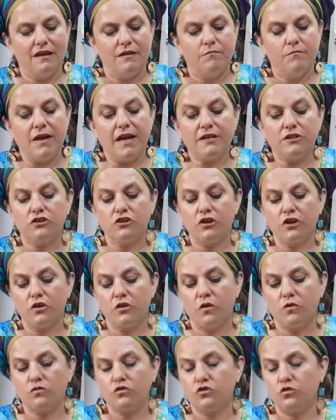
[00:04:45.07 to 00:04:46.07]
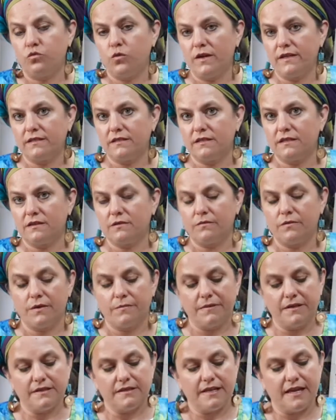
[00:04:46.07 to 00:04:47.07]
Make sure you don't twist the
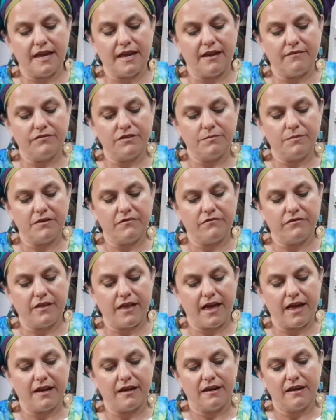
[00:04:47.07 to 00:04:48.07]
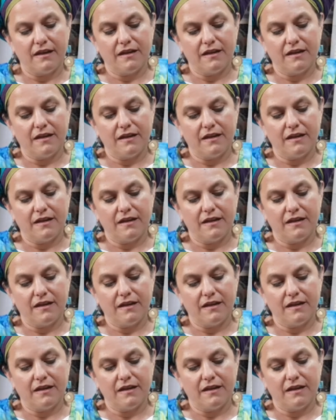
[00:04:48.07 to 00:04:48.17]
ribbons. They have to be flat.